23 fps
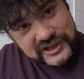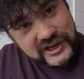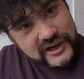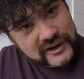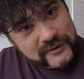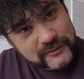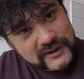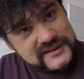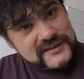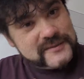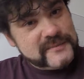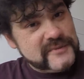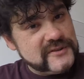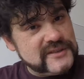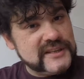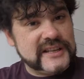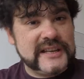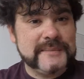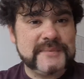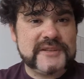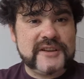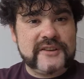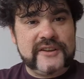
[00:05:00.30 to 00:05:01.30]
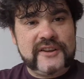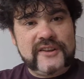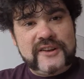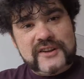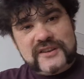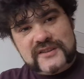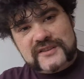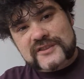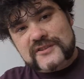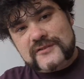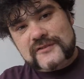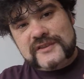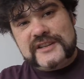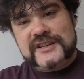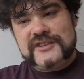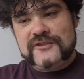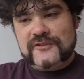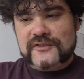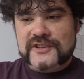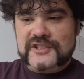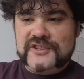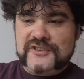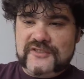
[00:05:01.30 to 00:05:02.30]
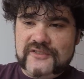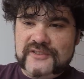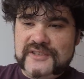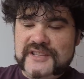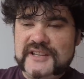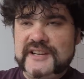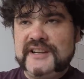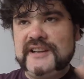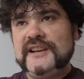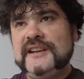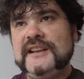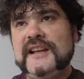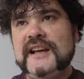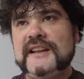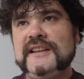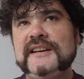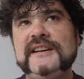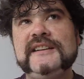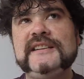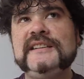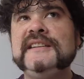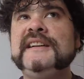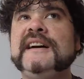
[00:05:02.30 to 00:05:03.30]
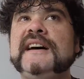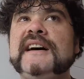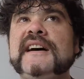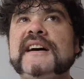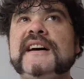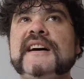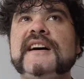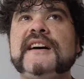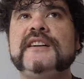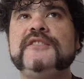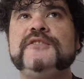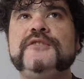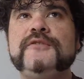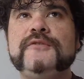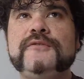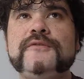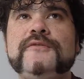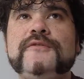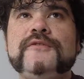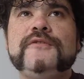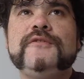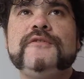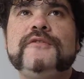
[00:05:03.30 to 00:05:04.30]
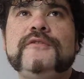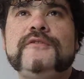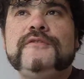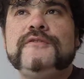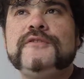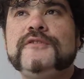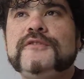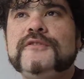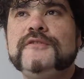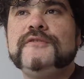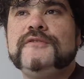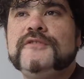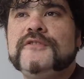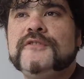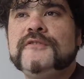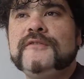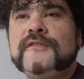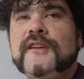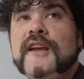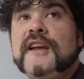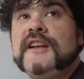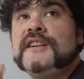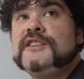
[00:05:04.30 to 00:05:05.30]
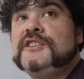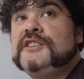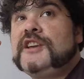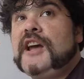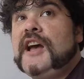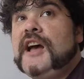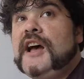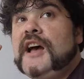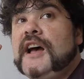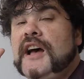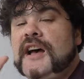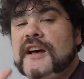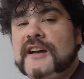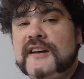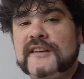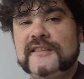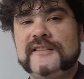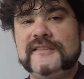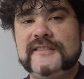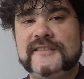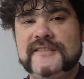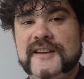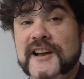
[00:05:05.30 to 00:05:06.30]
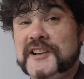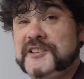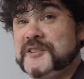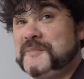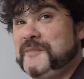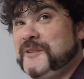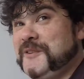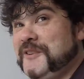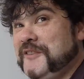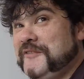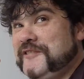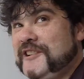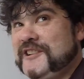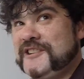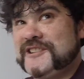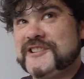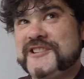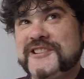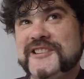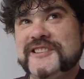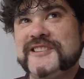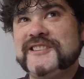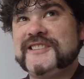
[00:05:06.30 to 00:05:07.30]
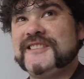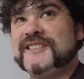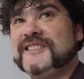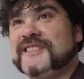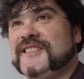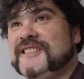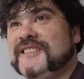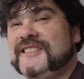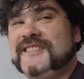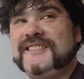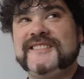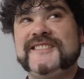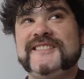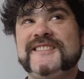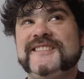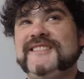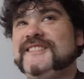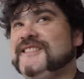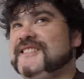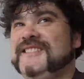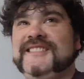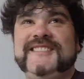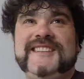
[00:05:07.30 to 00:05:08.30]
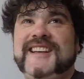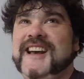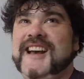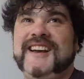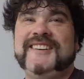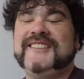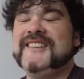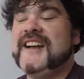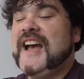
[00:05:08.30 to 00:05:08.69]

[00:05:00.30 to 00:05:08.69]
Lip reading: show, whilst the music keeps going on, jaunty, jaunty, jaunty, la la la, do do do do do do, cha. I should be on the Fringe. No.